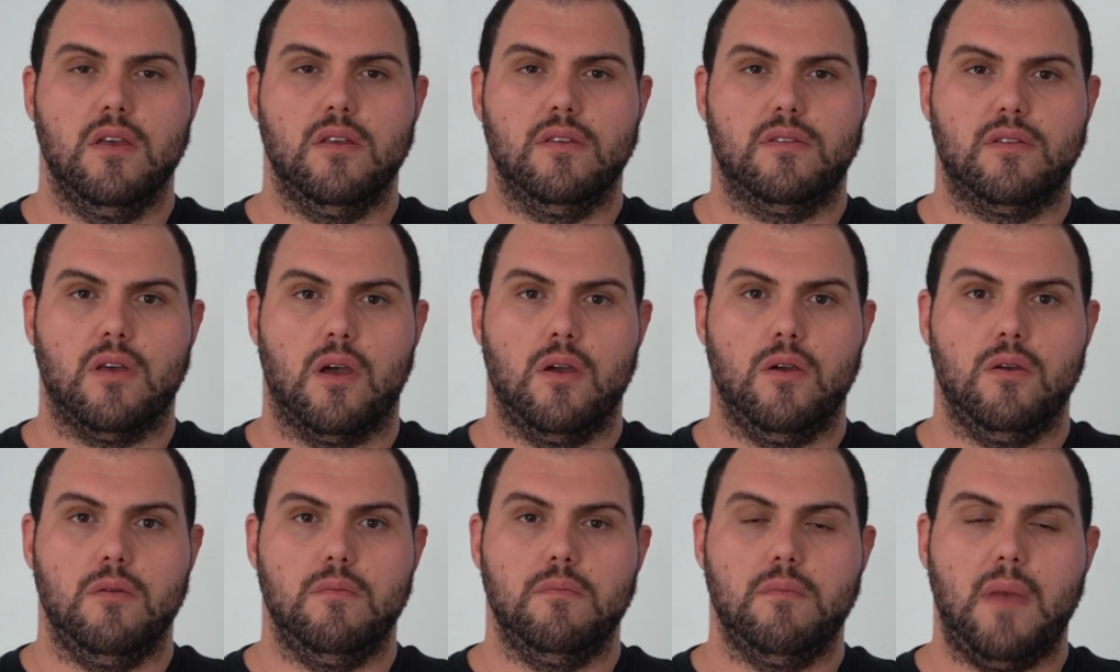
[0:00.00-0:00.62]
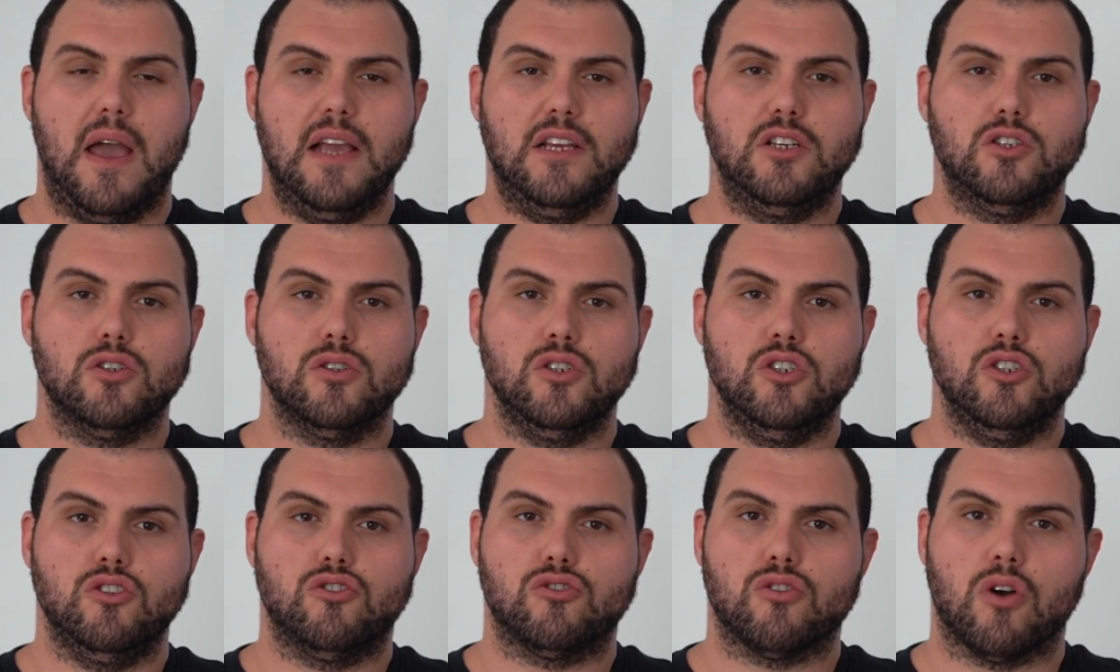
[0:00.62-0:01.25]
So make sure
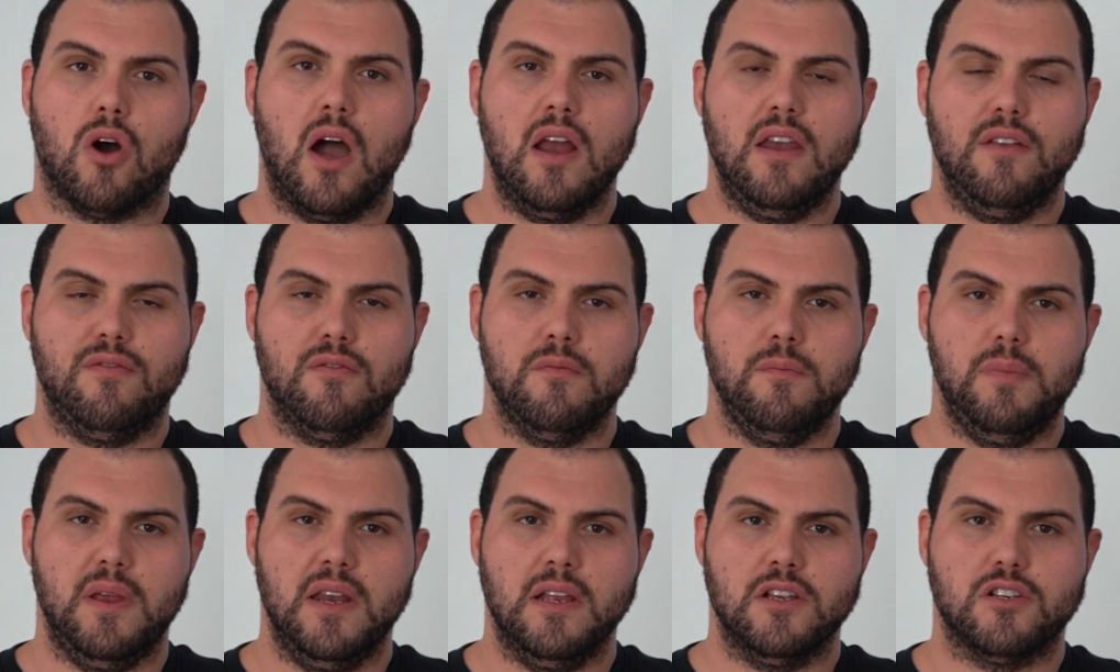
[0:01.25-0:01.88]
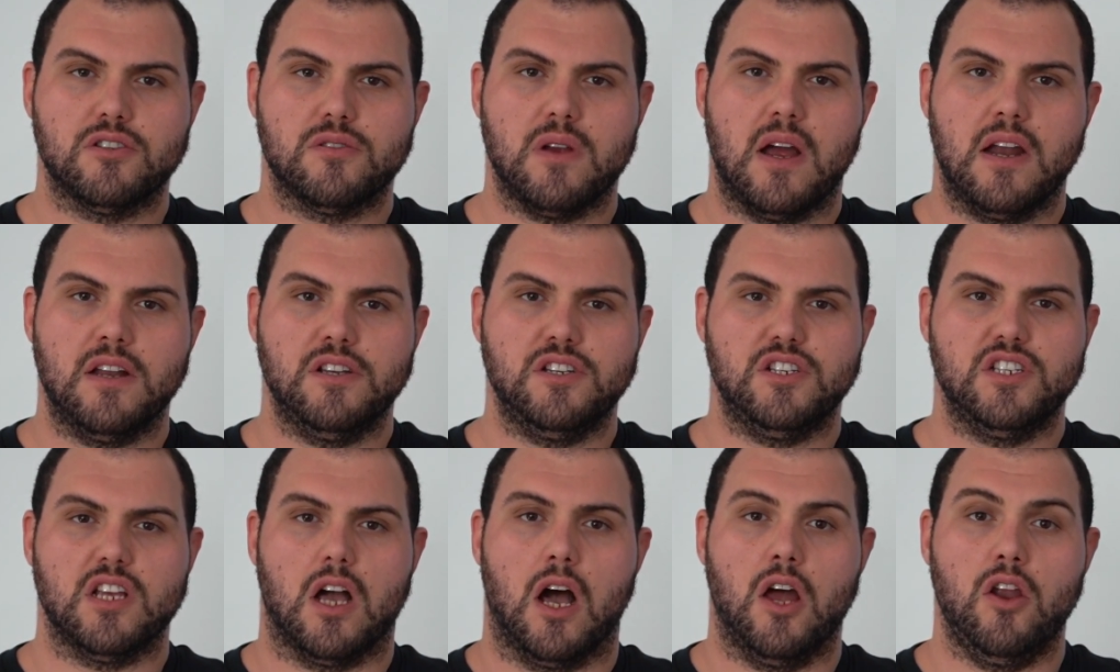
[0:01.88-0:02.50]
you try different bidding strategies.